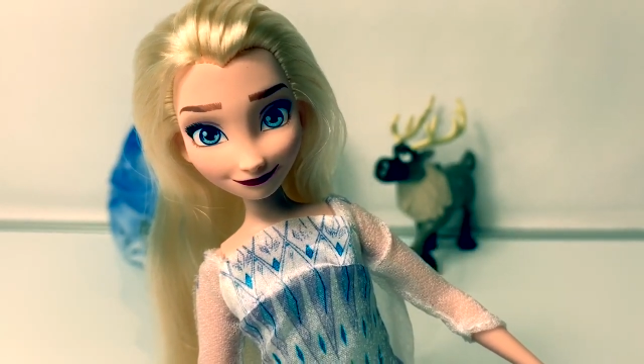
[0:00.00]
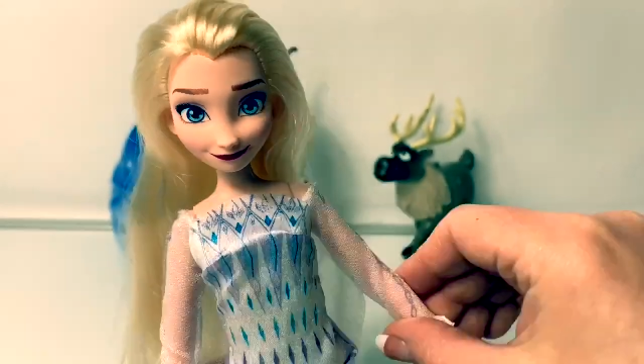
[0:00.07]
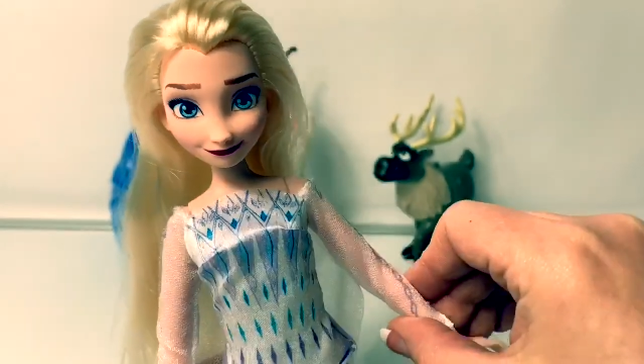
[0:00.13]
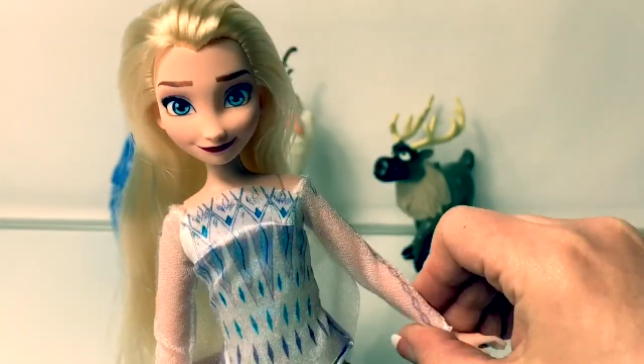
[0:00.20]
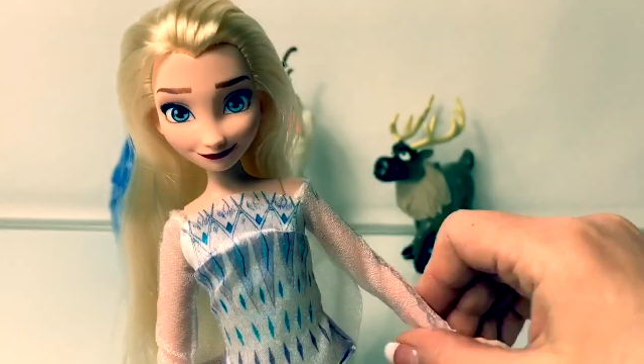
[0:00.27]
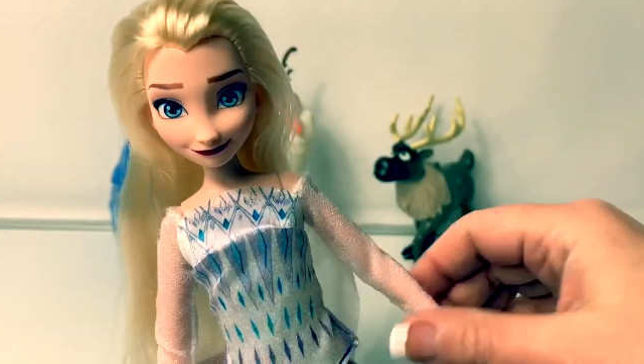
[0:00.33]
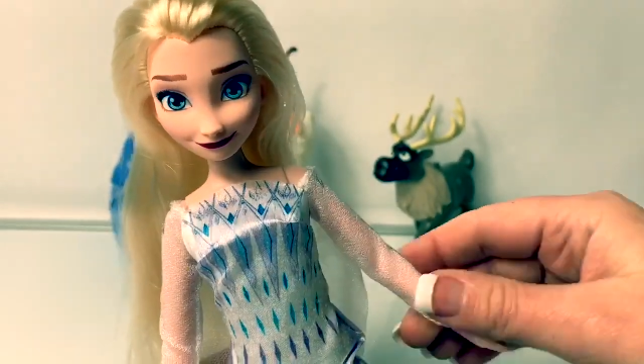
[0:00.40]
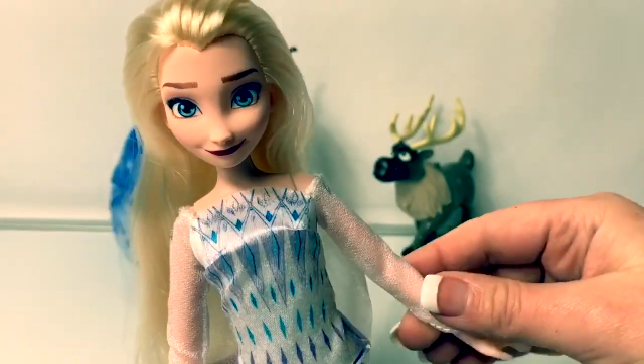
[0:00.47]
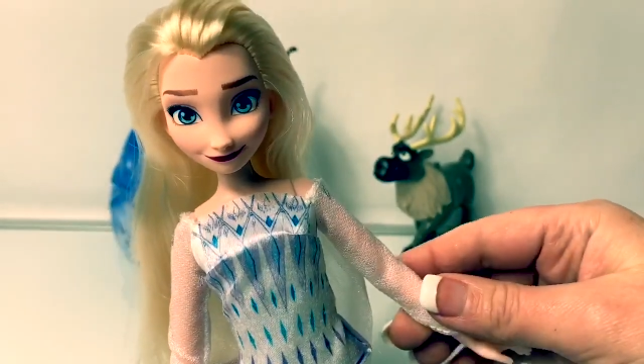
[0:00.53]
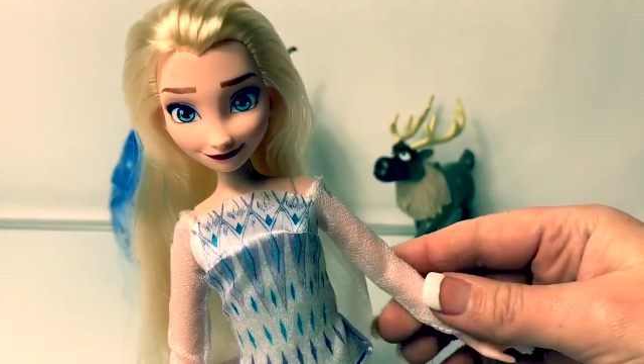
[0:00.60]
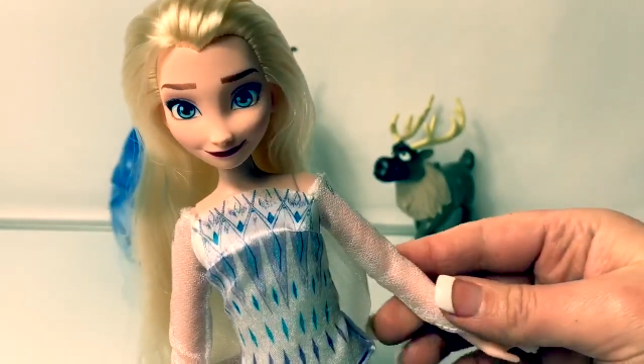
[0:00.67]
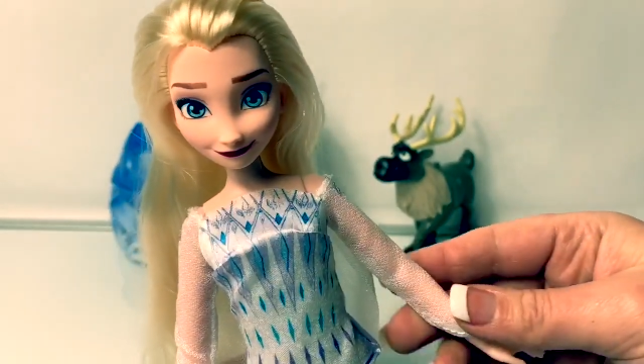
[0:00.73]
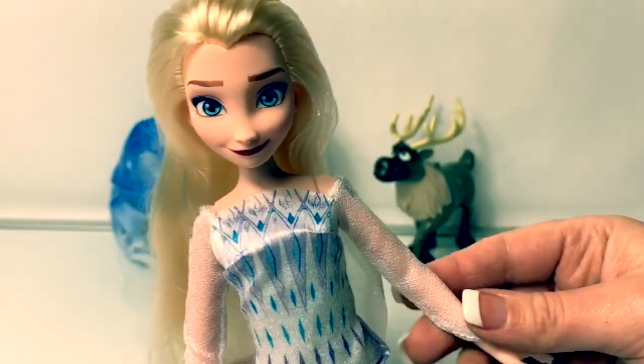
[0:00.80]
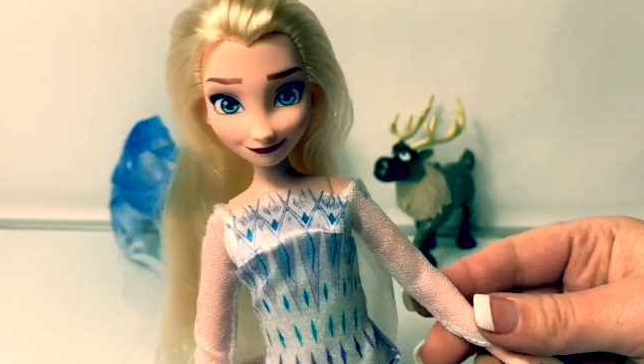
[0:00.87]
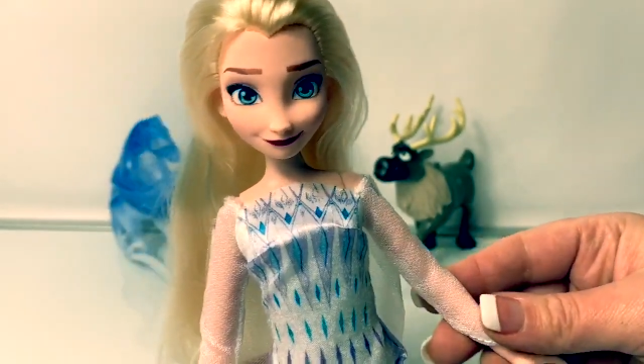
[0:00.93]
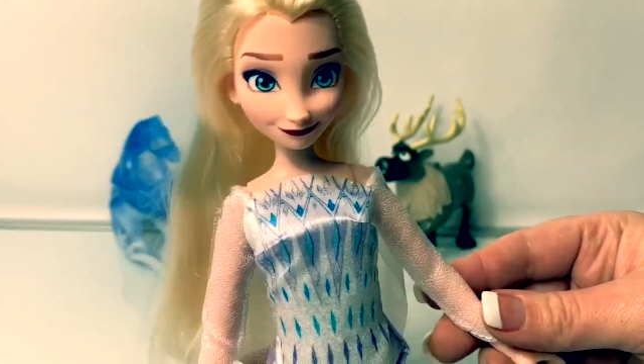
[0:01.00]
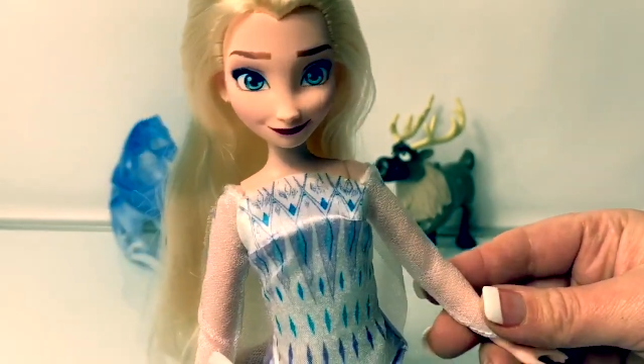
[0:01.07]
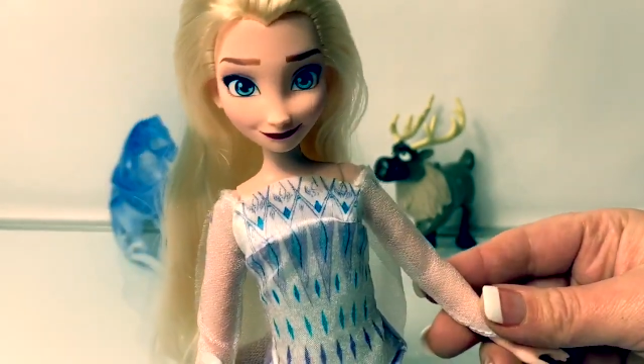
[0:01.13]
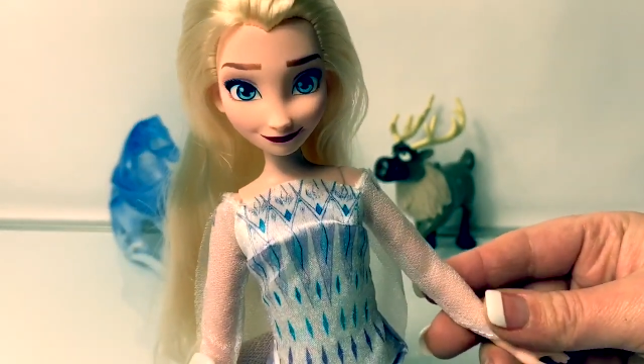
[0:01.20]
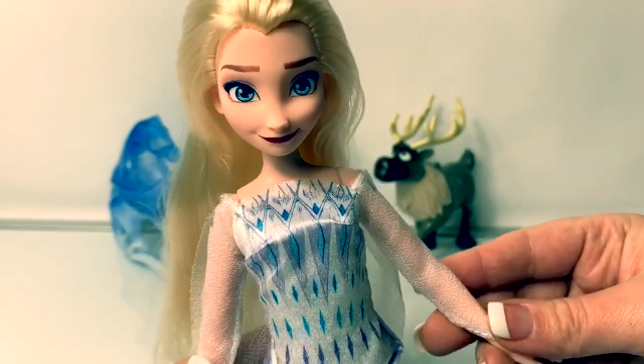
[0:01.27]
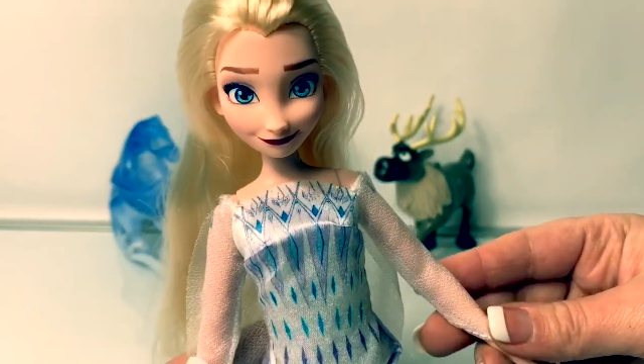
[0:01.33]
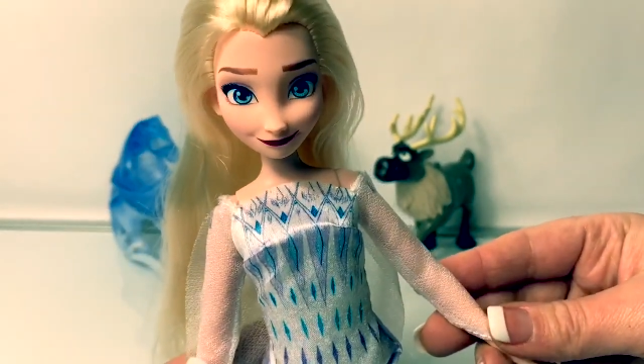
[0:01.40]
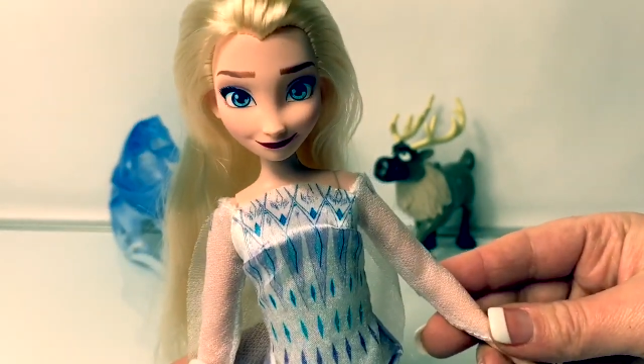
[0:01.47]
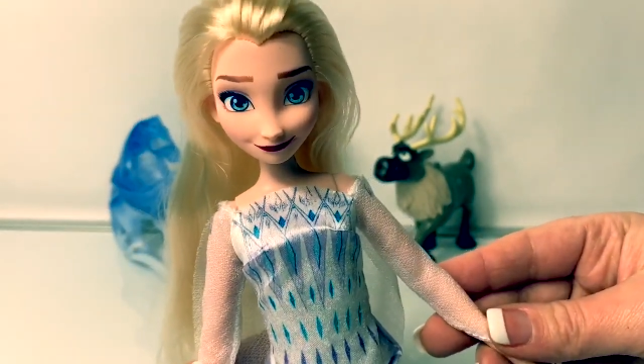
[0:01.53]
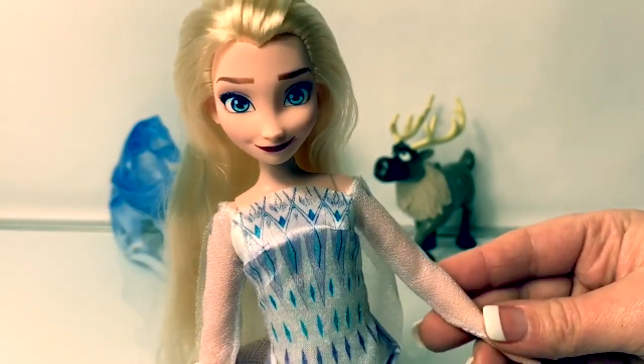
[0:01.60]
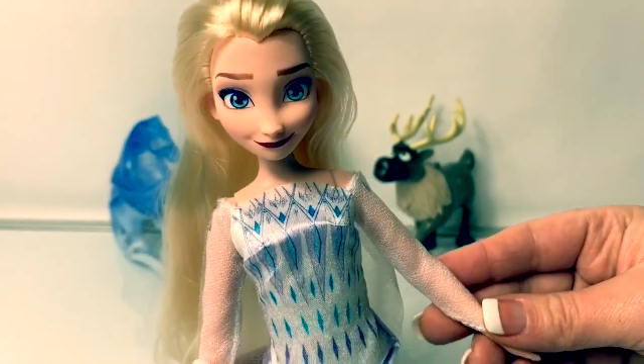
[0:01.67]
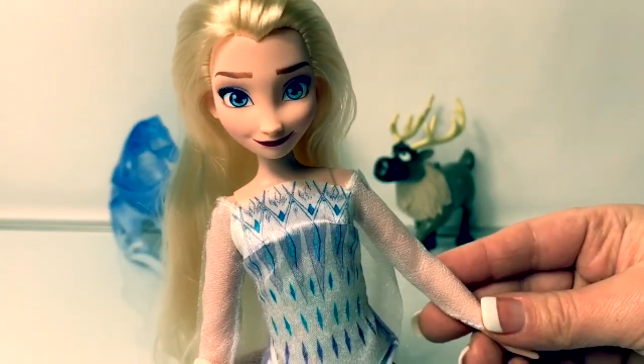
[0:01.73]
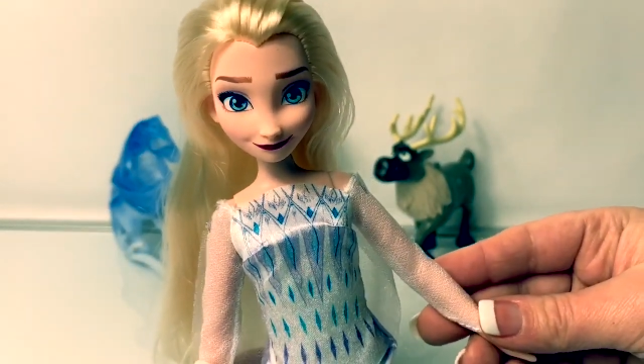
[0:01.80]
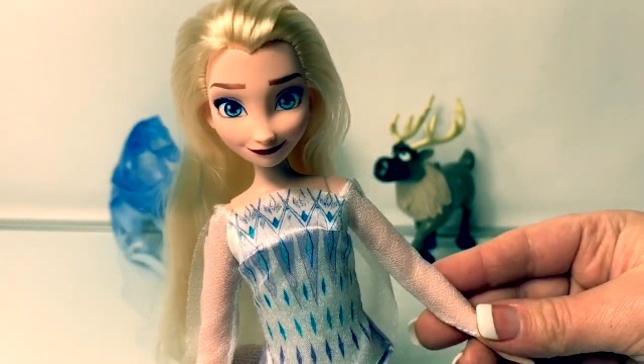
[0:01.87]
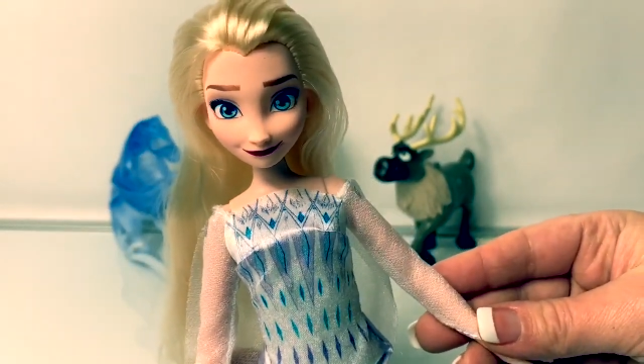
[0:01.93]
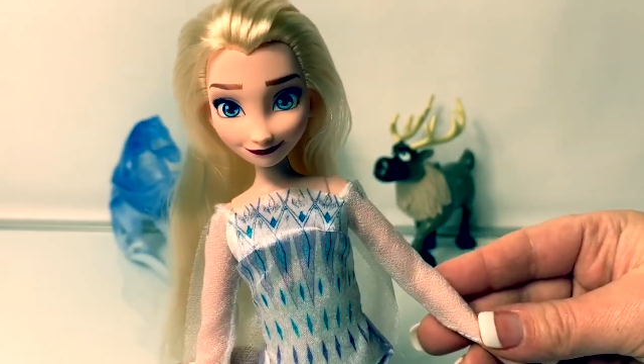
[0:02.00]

This is so awesome.